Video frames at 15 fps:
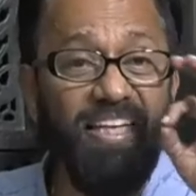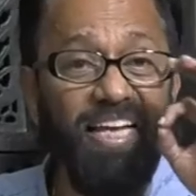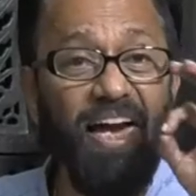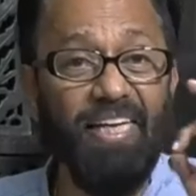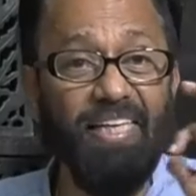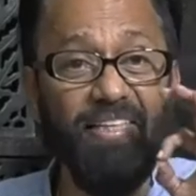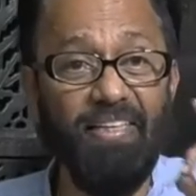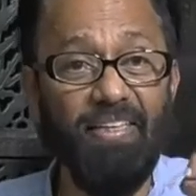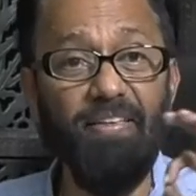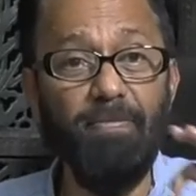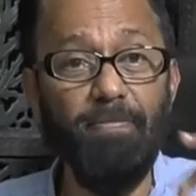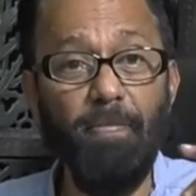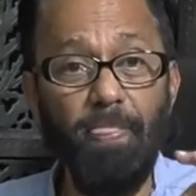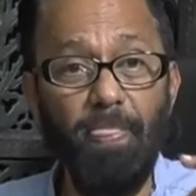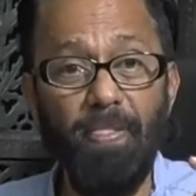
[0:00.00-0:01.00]
line
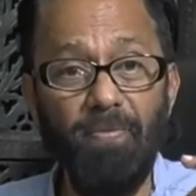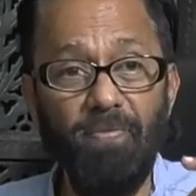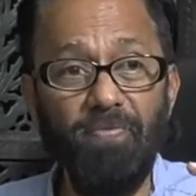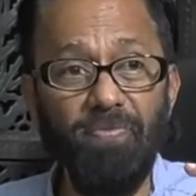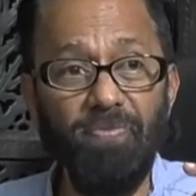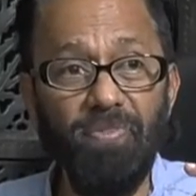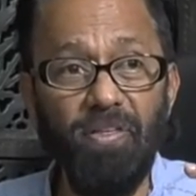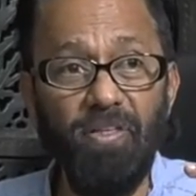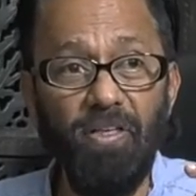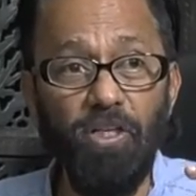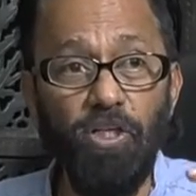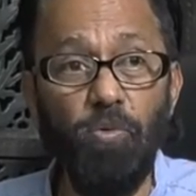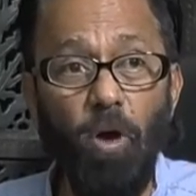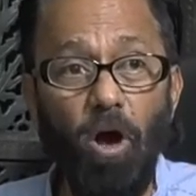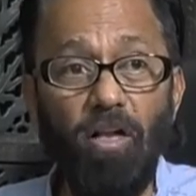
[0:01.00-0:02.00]

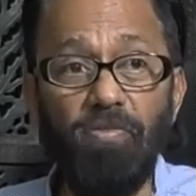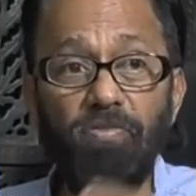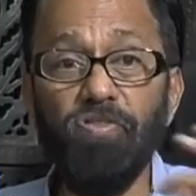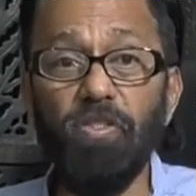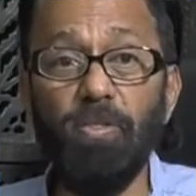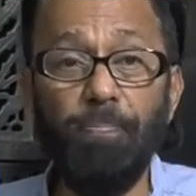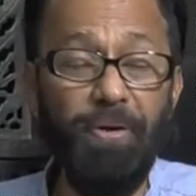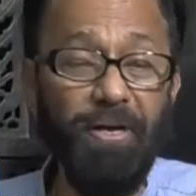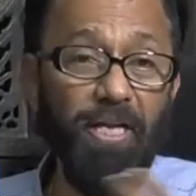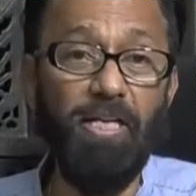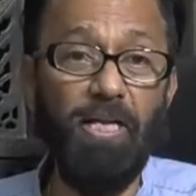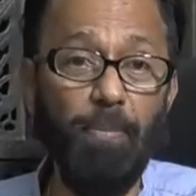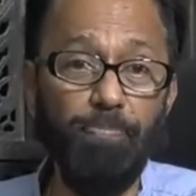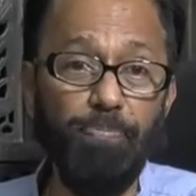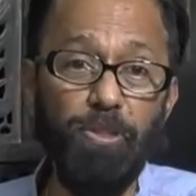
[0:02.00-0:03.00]
revolves the
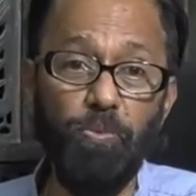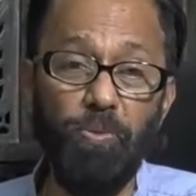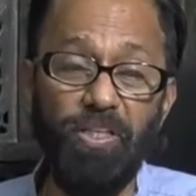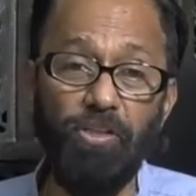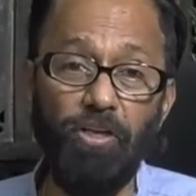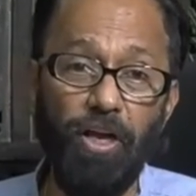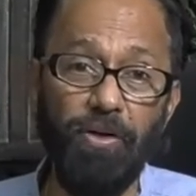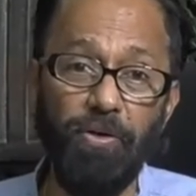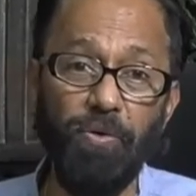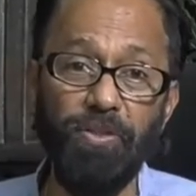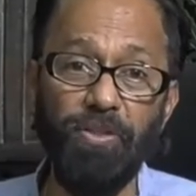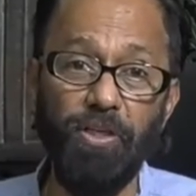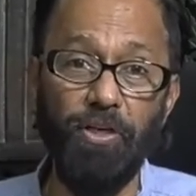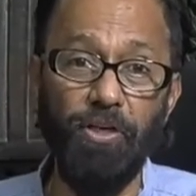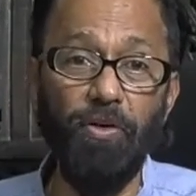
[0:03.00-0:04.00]
breakup between the hero and
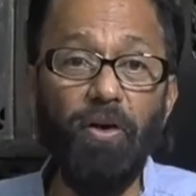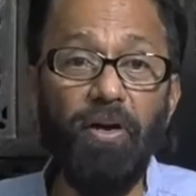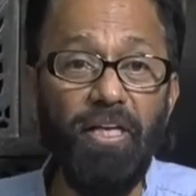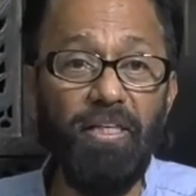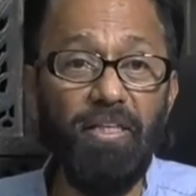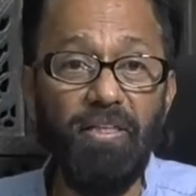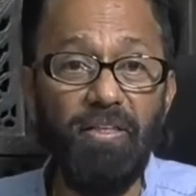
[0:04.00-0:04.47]
the heroine,